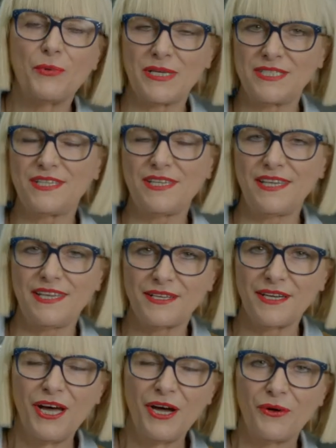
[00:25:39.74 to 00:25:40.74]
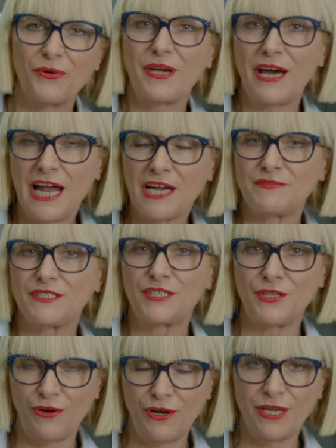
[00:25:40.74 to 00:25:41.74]
once a year we harvest
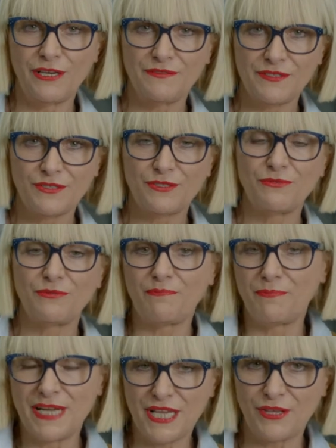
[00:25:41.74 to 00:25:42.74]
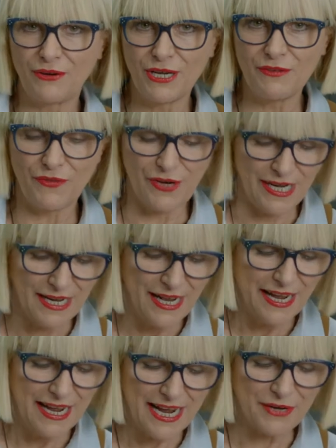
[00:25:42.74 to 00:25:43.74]
the olives to make the olive oil.
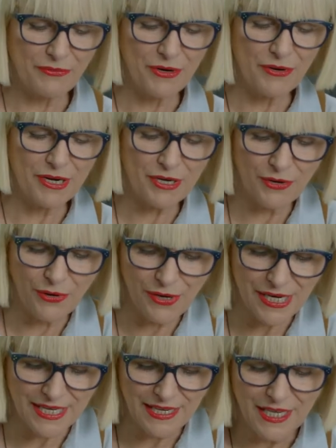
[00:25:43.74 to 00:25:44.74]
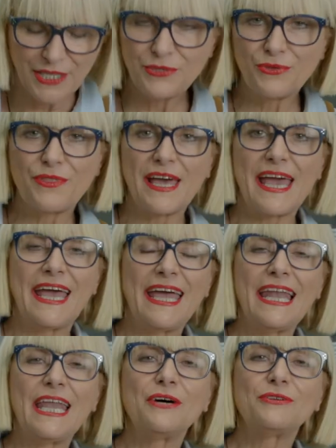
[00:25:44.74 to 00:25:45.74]
And we were going to the
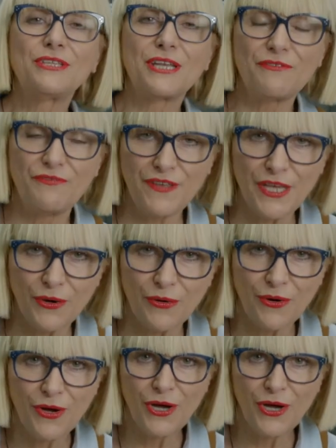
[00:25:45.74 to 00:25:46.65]
Trivio,